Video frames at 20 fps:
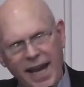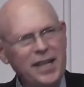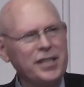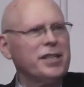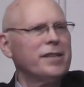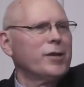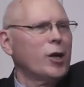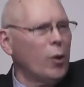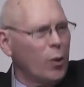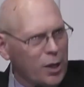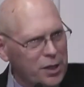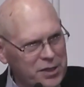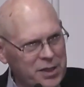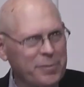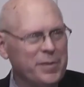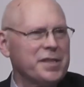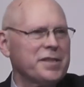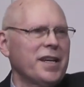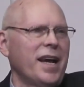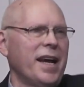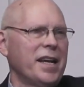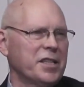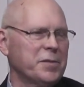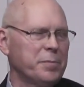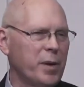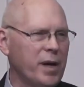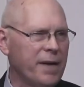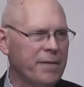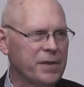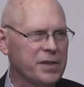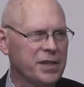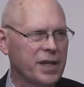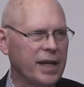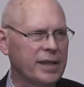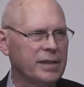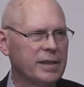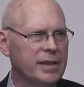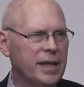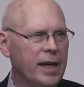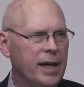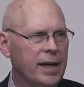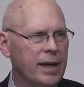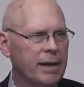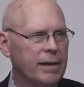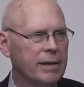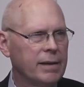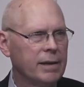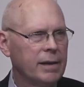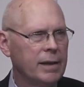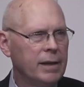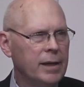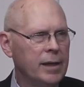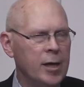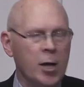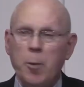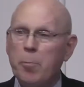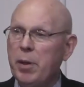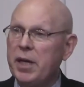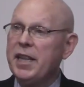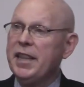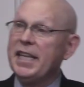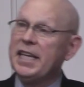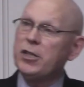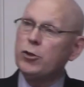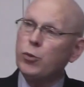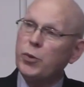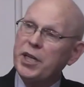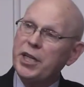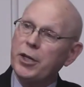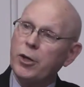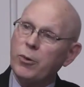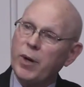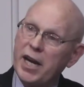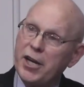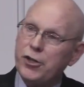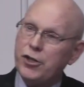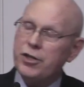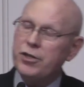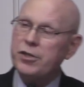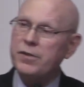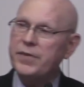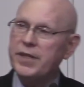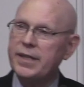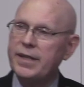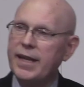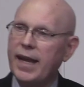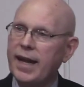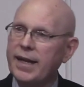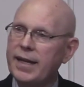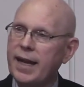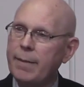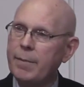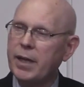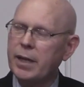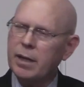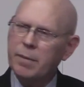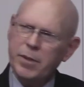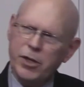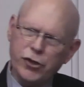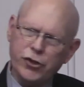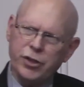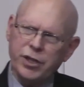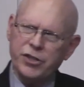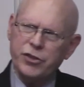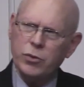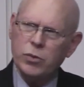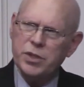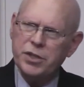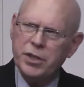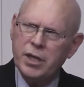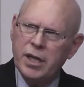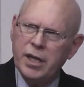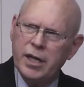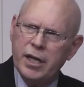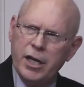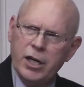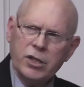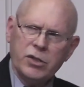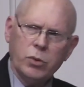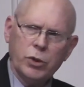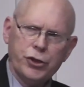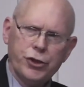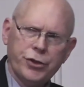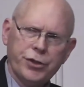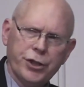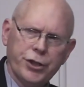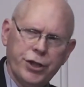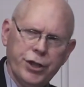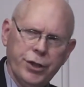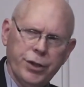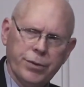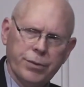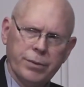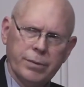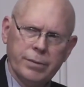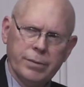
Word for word: yes, of course, the Messiah is prophesied to die. But in these reiterations of the Adamic Commission, it's always here's what you're to do.